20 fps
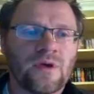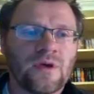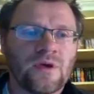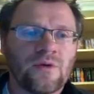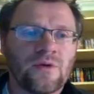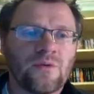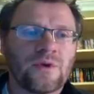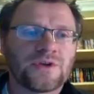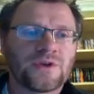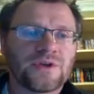
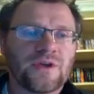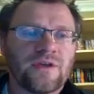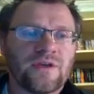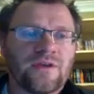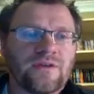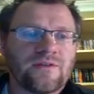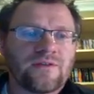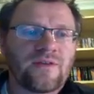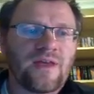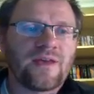which
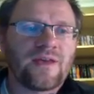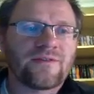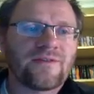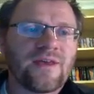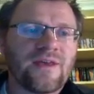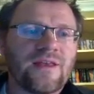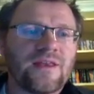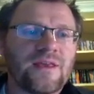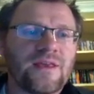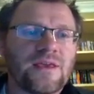is
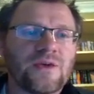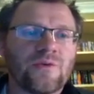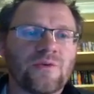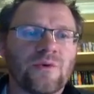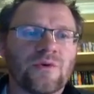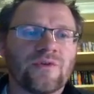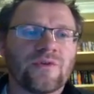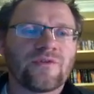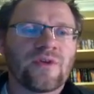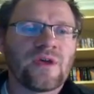Sn
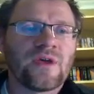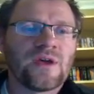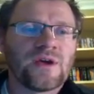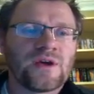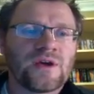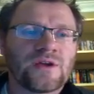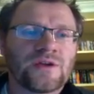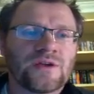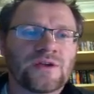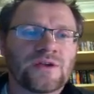equals
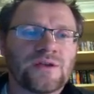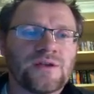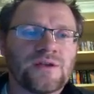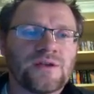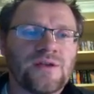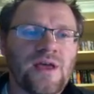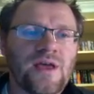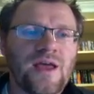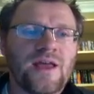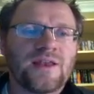
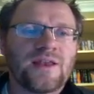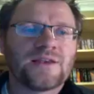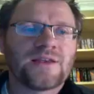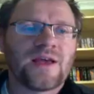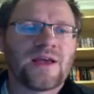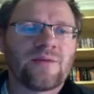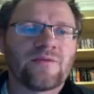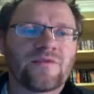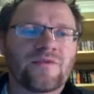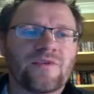n
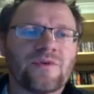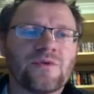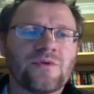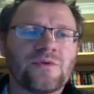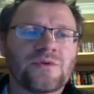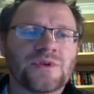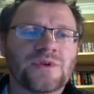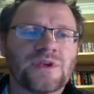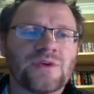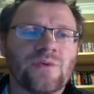times
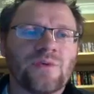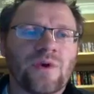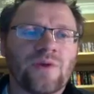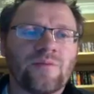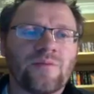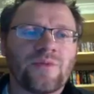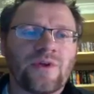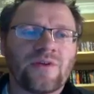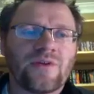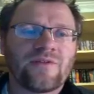
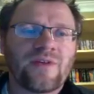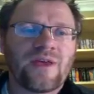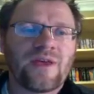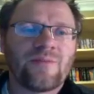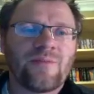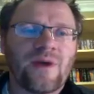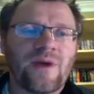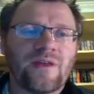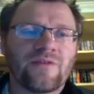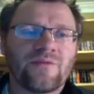2t1 plus
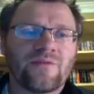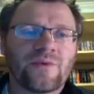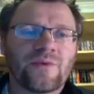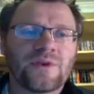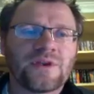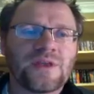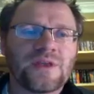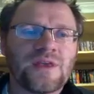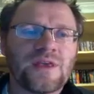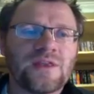n minus
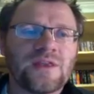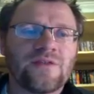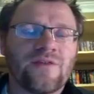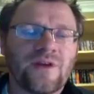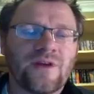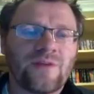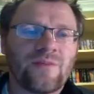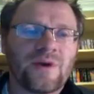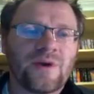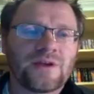1d
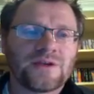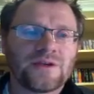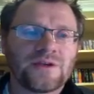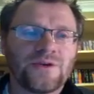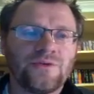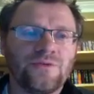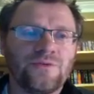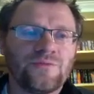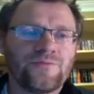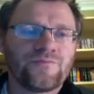divided by
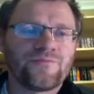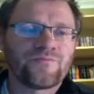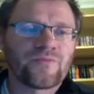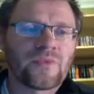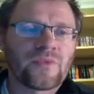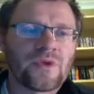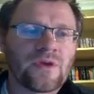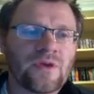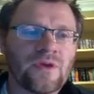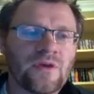2.
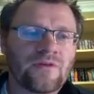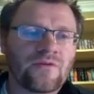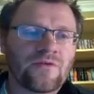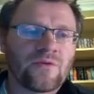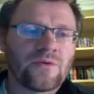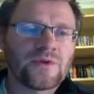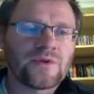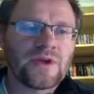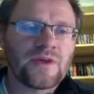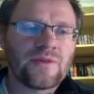So
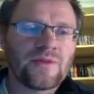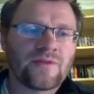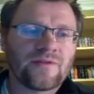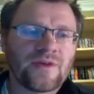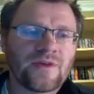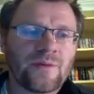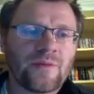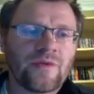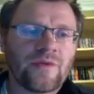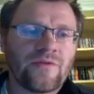we're taking the
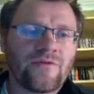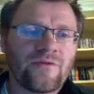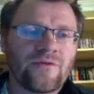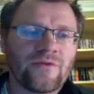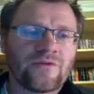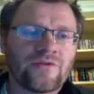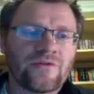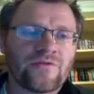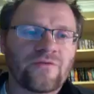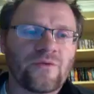sum of the
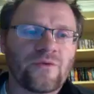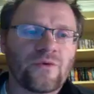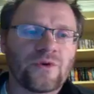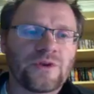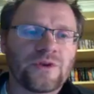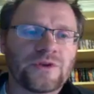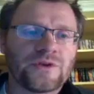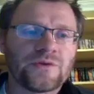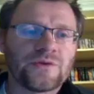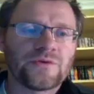first
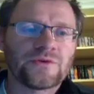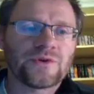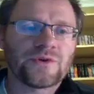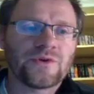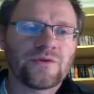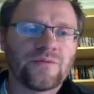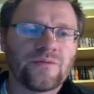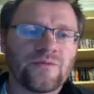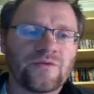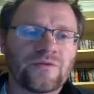42
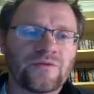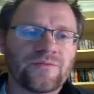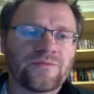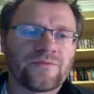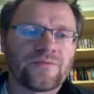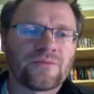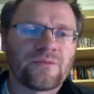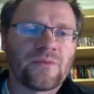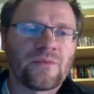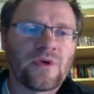terms.
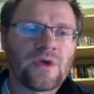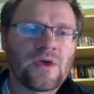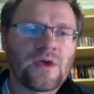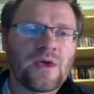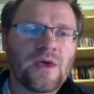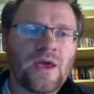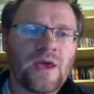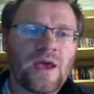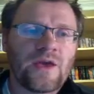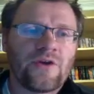
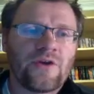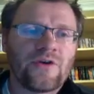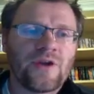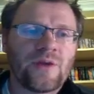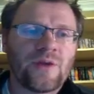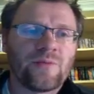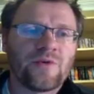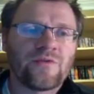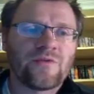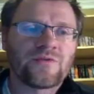And our
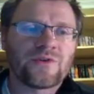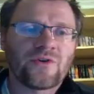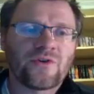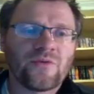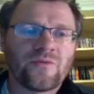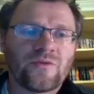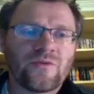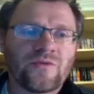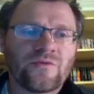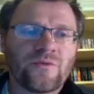number of
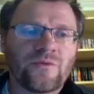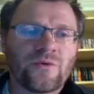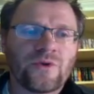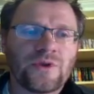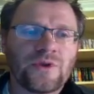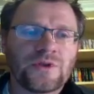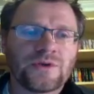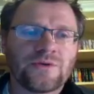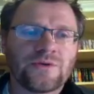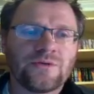terms is
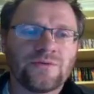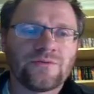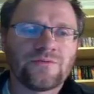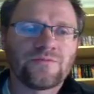42.